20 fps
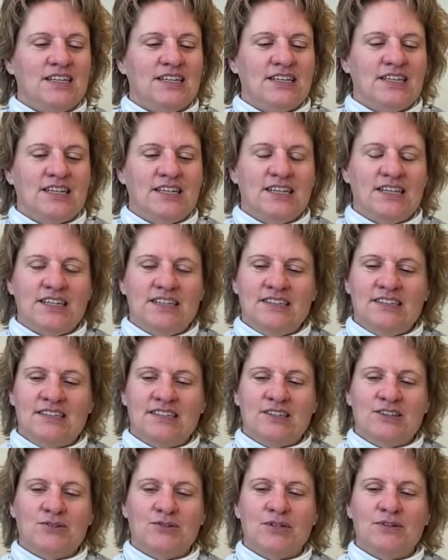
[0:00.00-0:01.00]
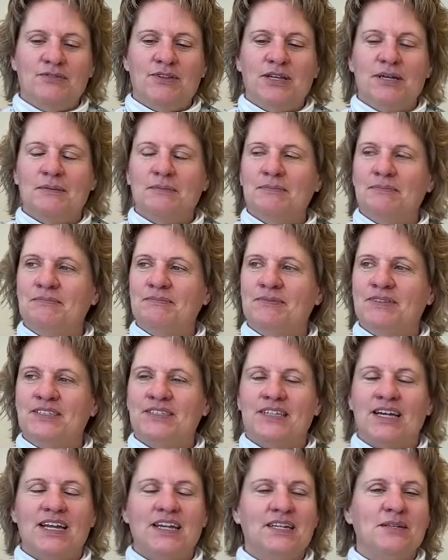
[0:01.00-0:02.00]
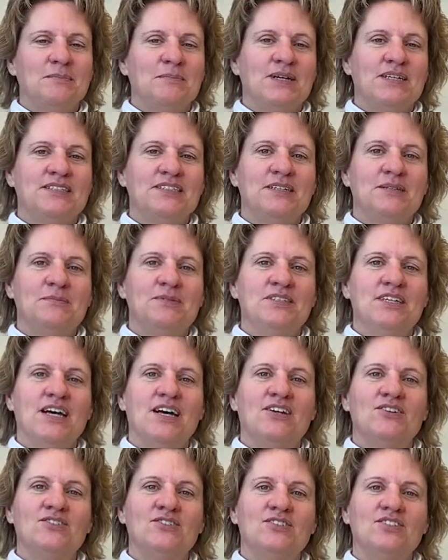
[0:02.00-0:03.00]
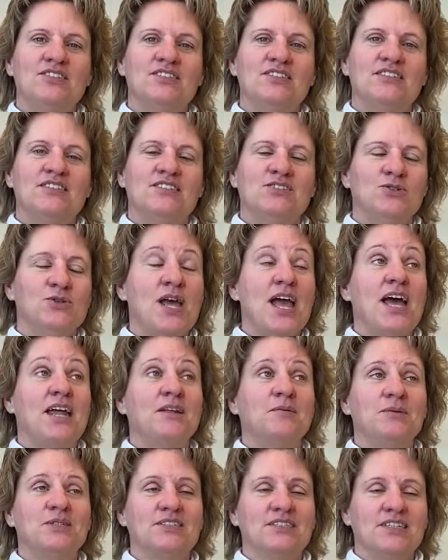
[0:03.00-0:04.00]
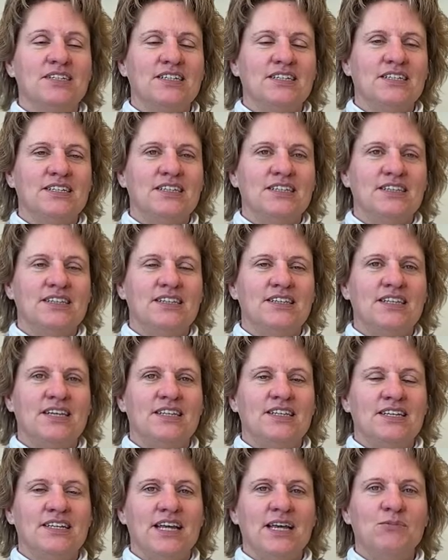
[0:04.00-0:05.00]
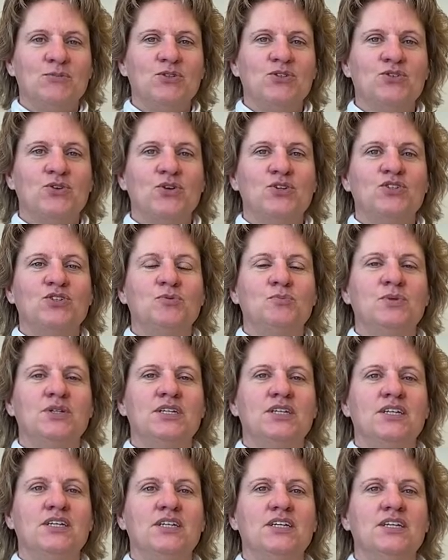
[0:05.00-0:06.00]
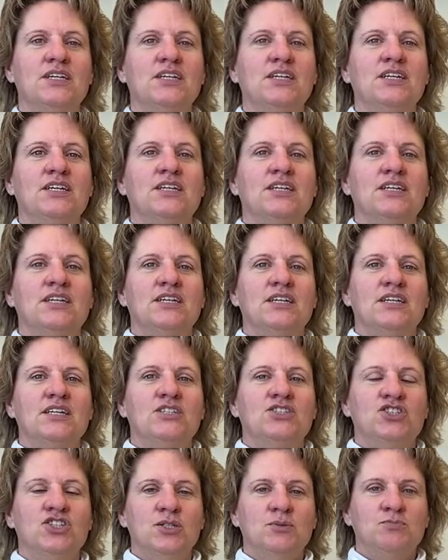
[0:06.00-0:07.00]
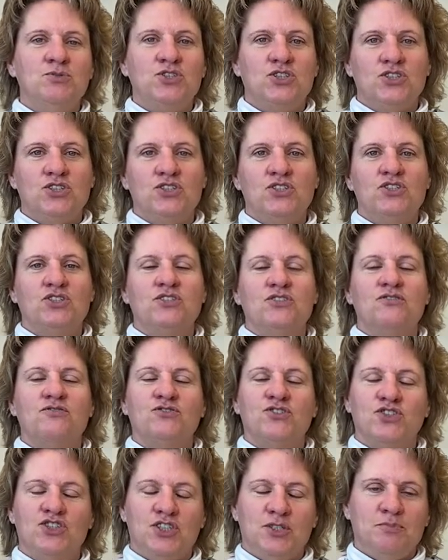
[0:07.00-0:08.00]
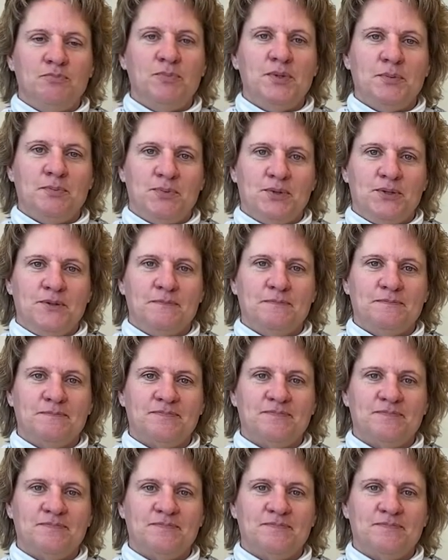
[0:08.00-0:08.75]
the kids, the three of them, decided amongst themselves unanimously that the name was going to be Cheap Shirts for Cheap People.